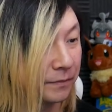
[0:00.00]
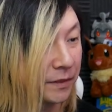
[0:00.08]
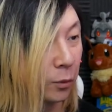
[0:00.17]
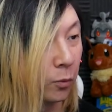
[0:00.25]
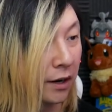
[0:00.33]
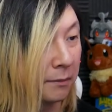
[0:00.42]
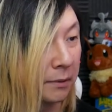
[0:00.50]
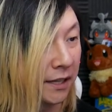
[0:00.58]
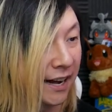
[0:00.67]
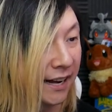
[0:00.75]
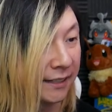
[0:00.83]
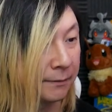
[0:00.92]
the one
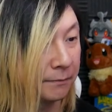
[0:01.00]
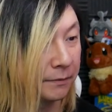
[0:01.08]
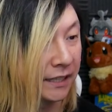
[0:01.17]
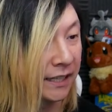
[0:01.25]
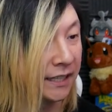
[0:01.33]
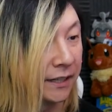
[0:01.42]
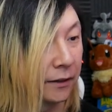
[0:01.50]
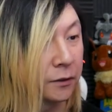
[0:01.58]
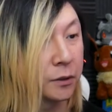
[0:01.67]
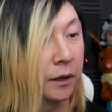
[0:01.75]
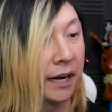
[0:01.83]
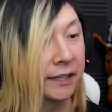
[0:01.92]
block in here.
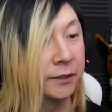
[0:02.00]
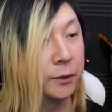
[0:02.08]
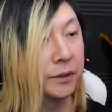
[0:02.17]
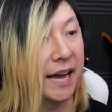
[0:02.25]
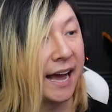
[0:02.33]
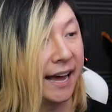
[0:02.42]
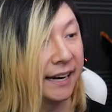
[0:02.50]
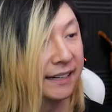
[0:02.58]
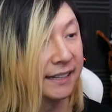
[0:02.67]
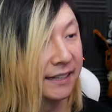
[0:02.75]
So I can do that,